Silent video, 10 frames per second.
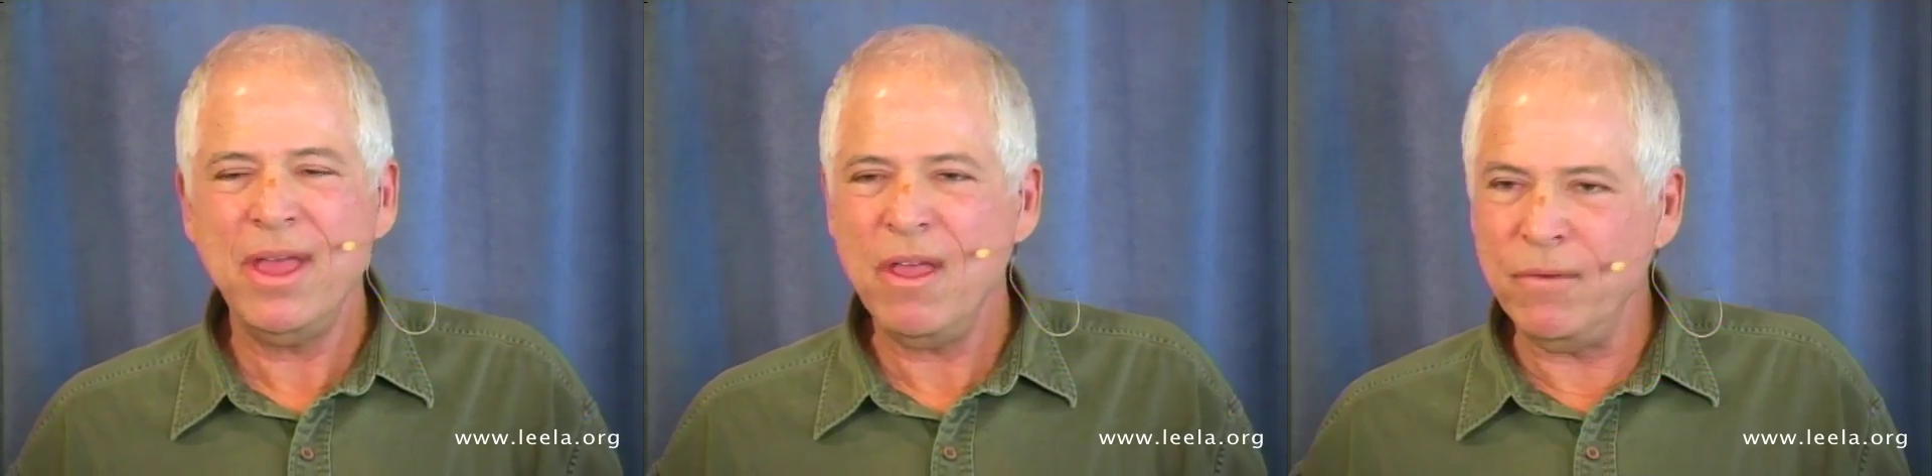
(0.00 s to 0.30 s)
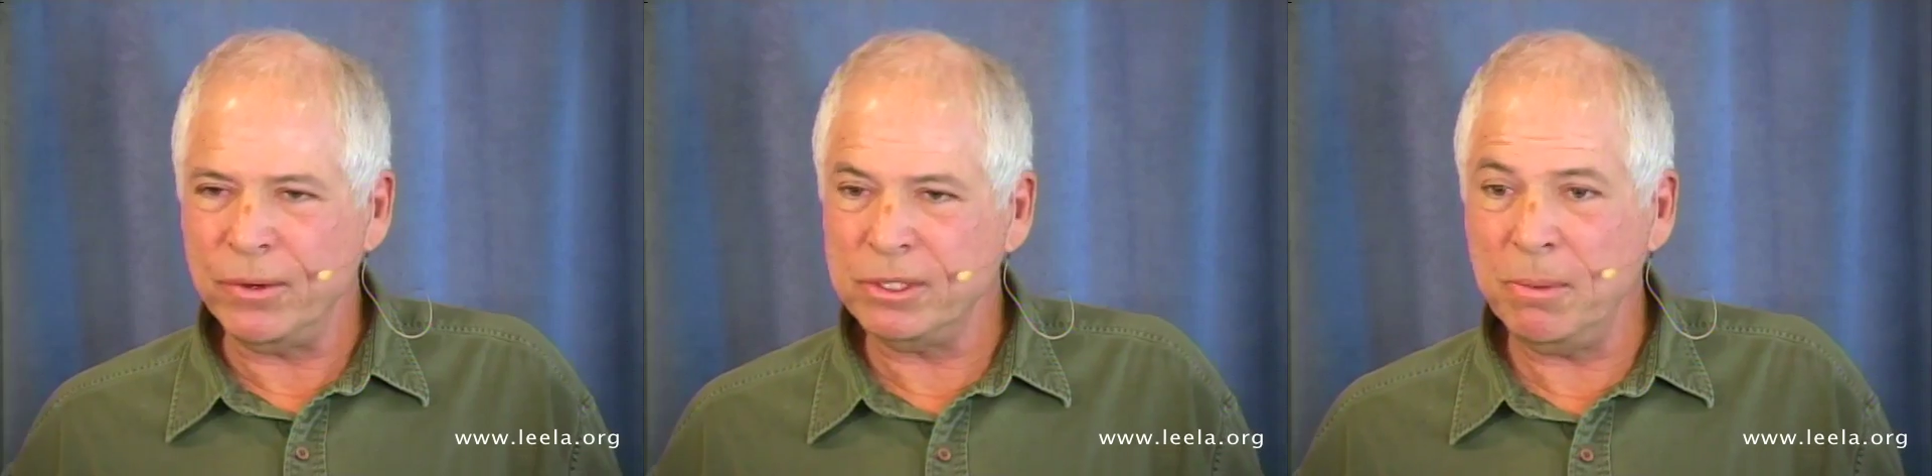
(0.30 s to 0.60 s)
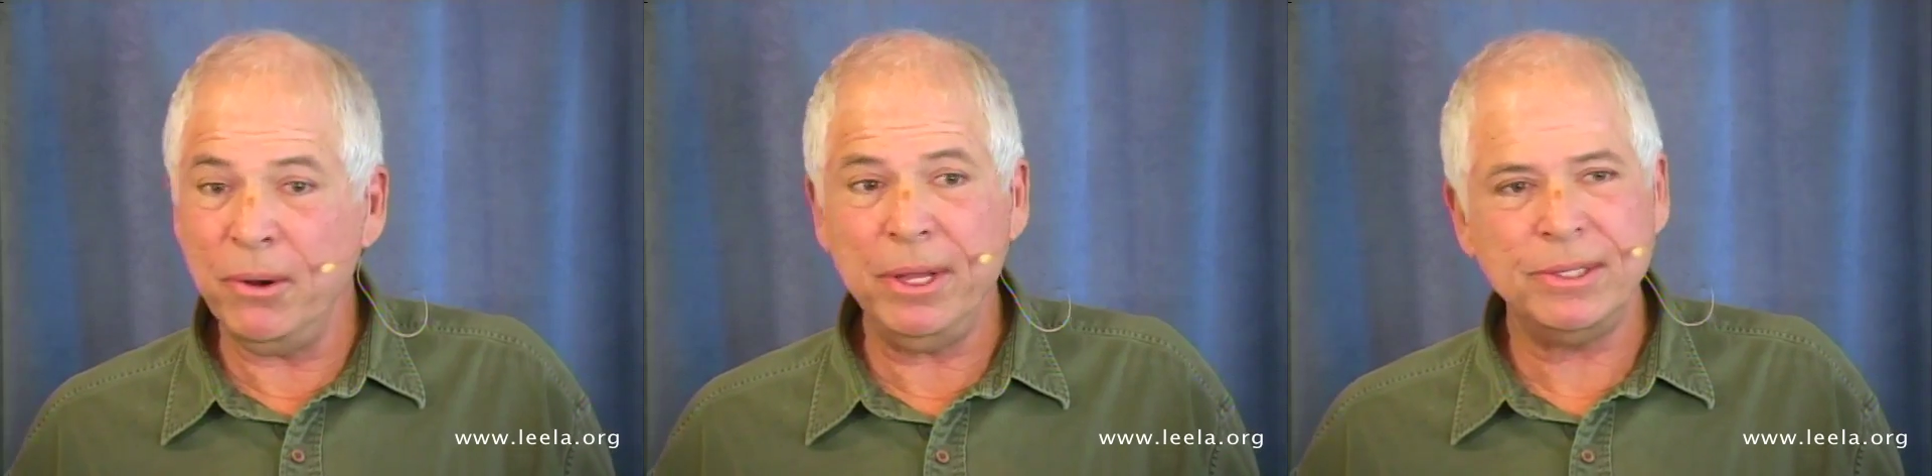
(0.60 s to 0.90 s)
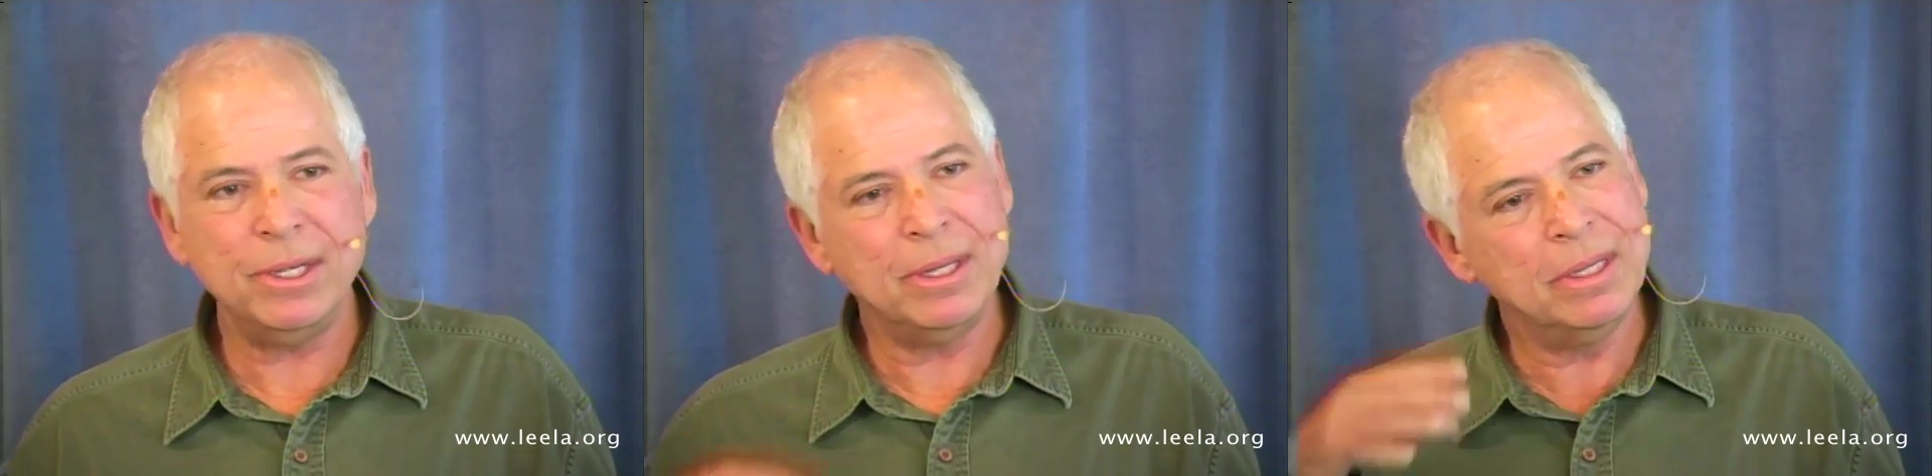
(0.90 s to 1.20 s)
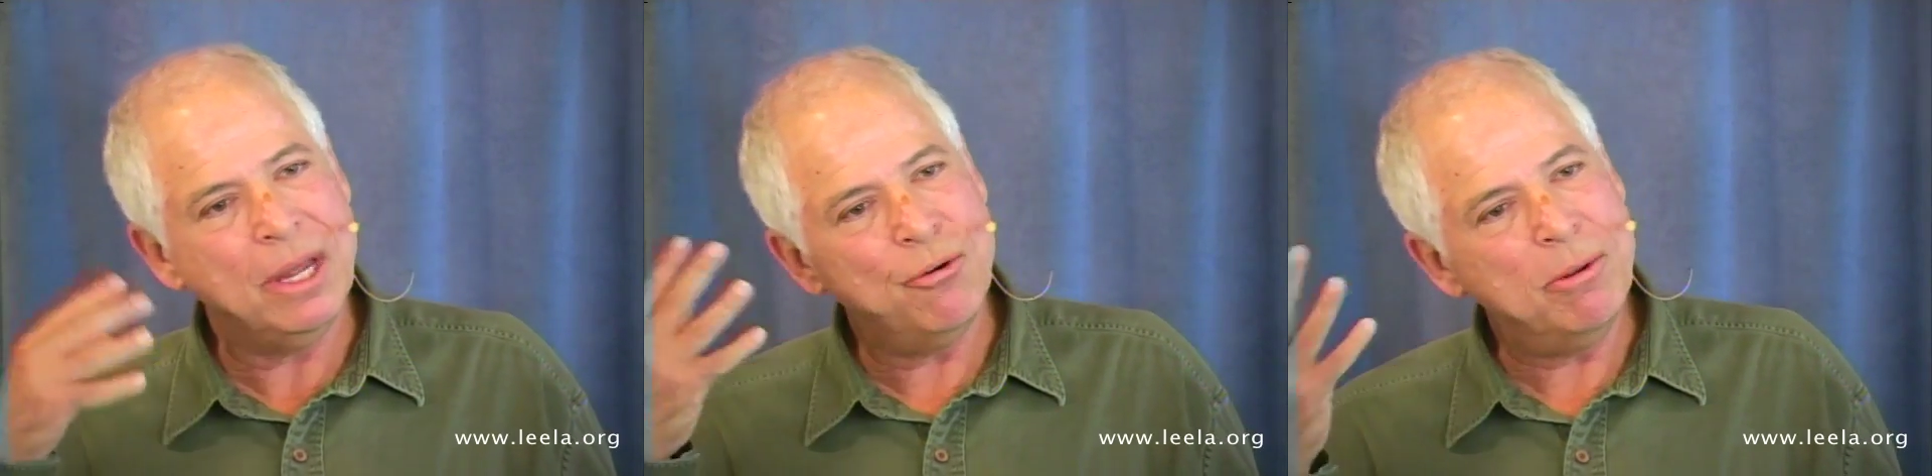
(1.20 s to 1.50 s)
If you experience it
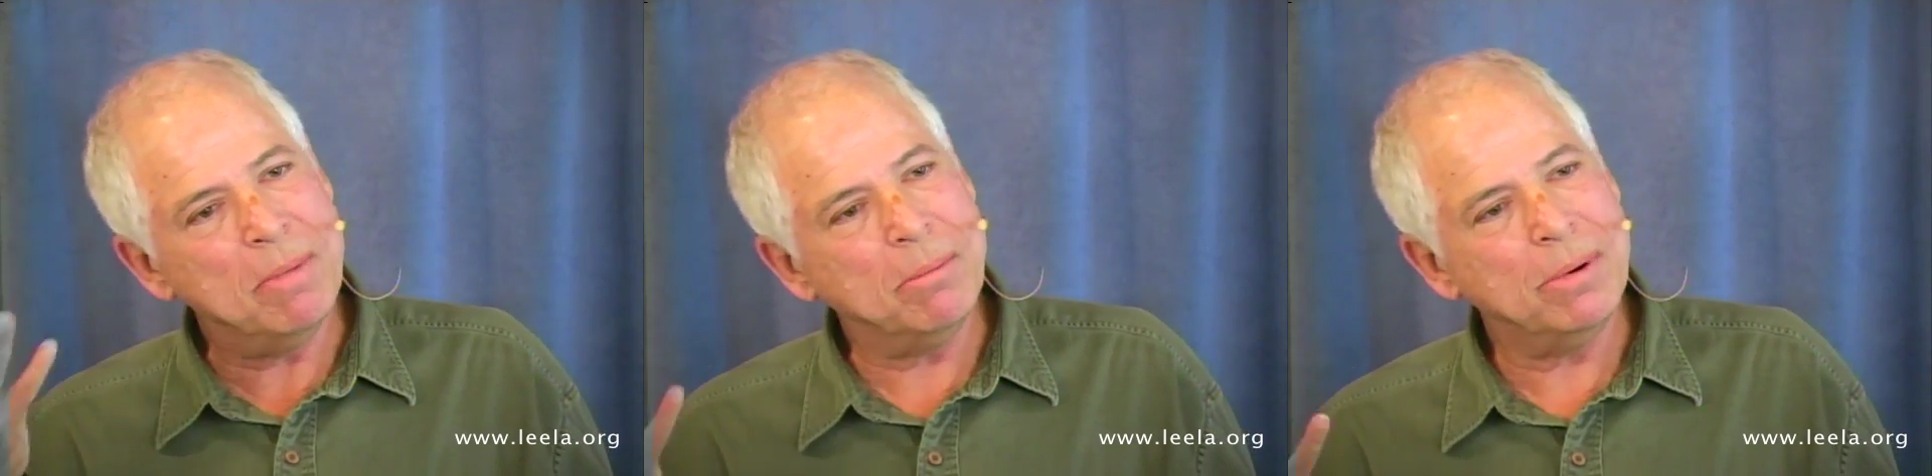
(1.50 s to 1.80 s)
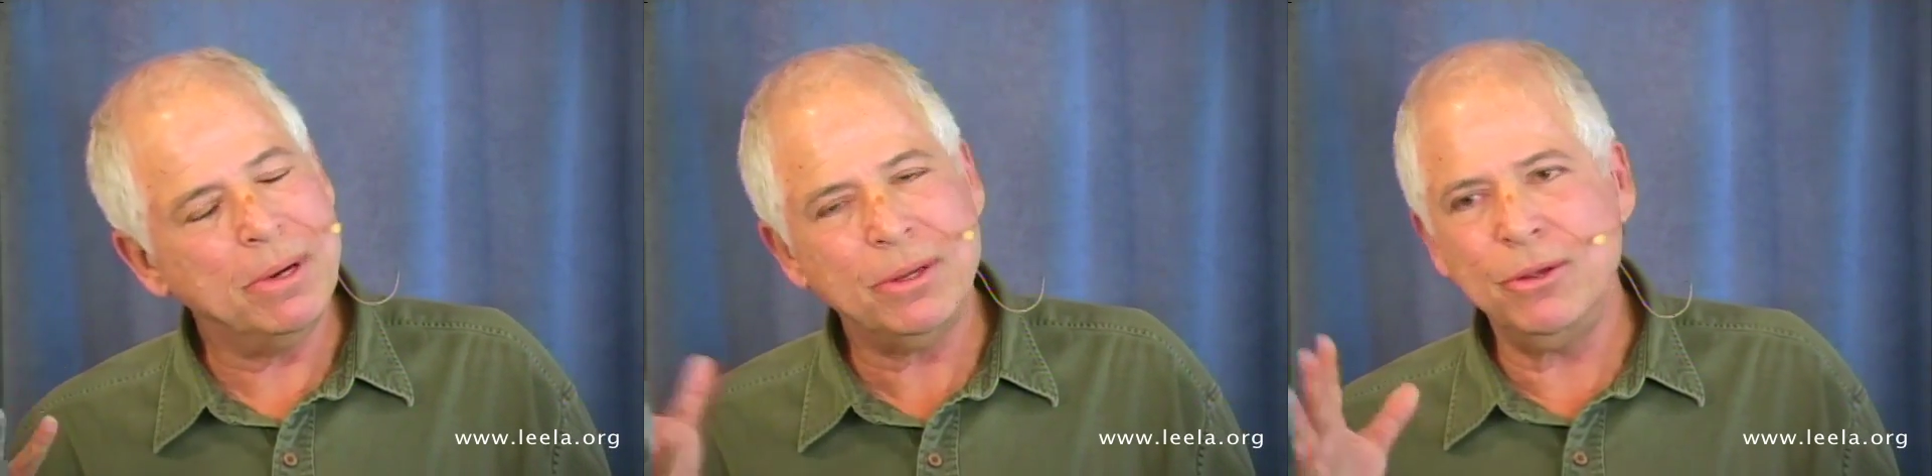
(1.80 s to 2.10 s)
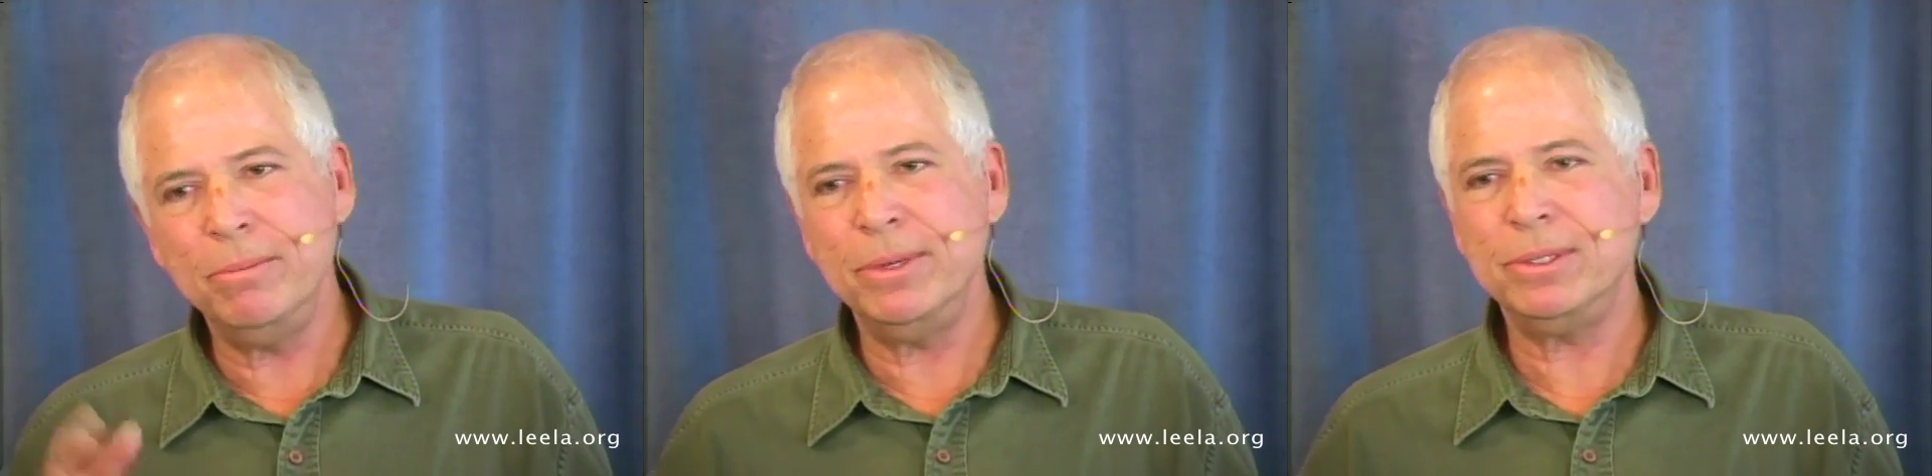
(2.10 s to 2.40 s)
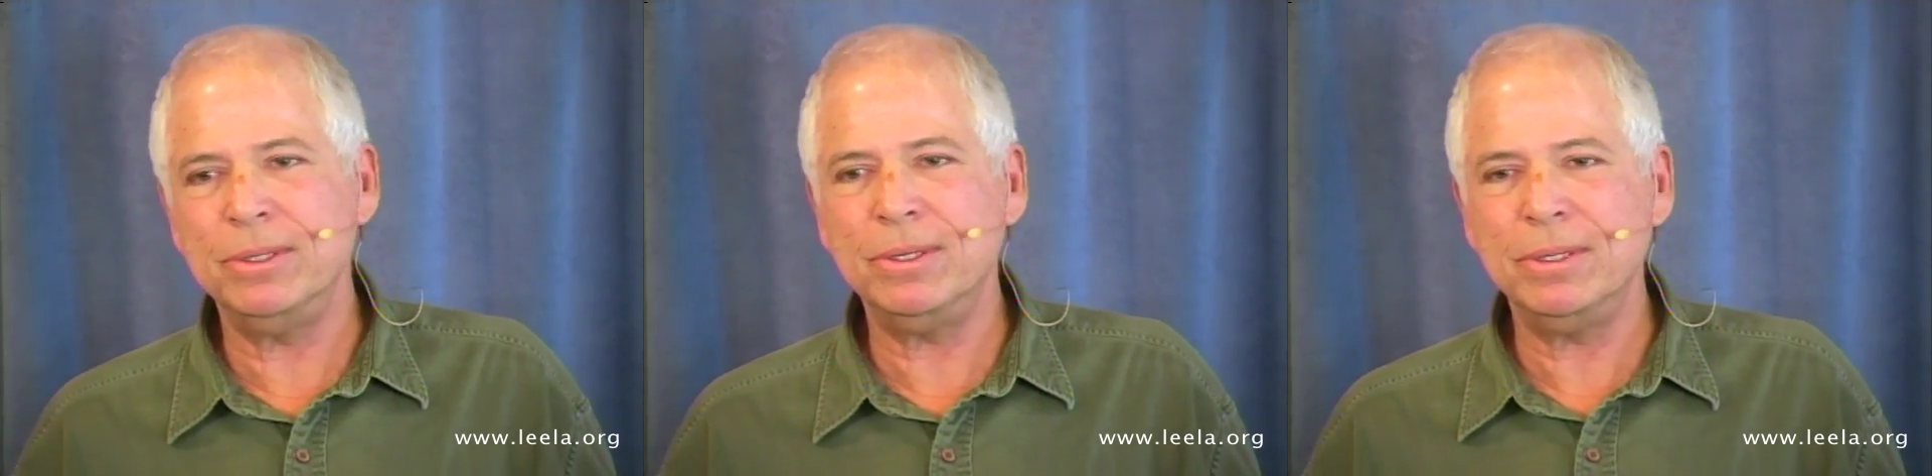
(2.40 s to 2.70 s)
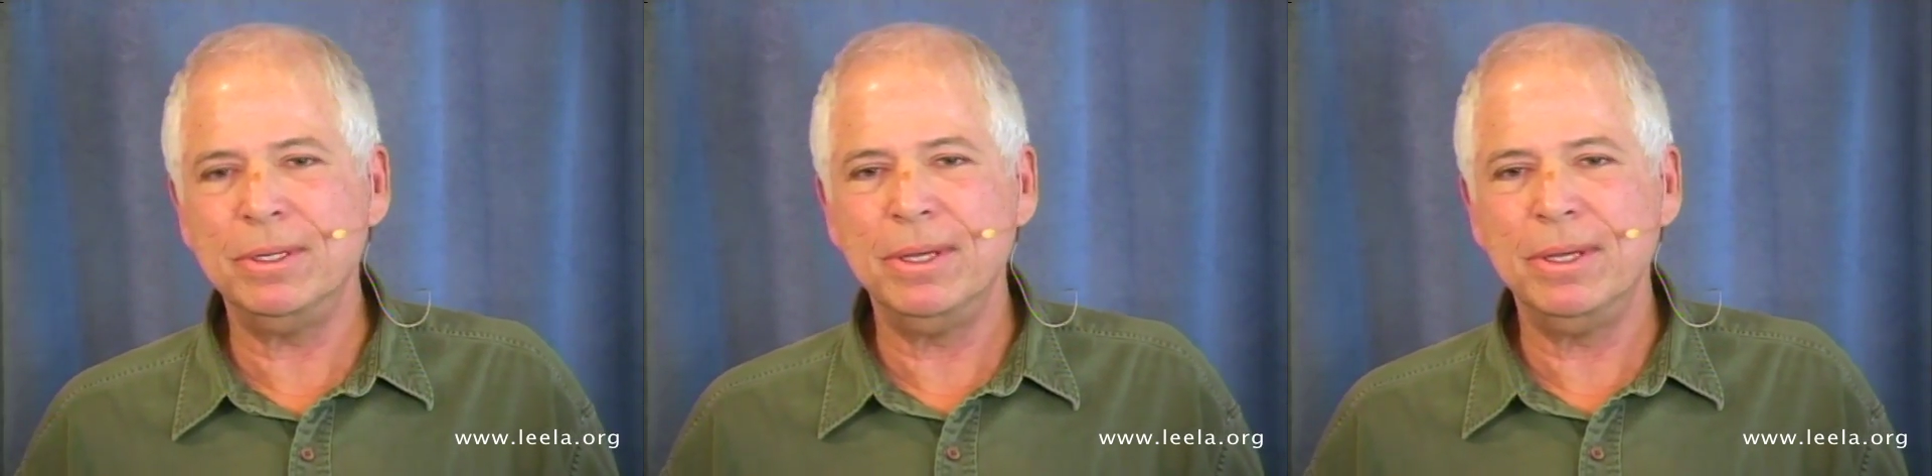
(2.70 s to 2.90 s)
and then remember it, you miss it.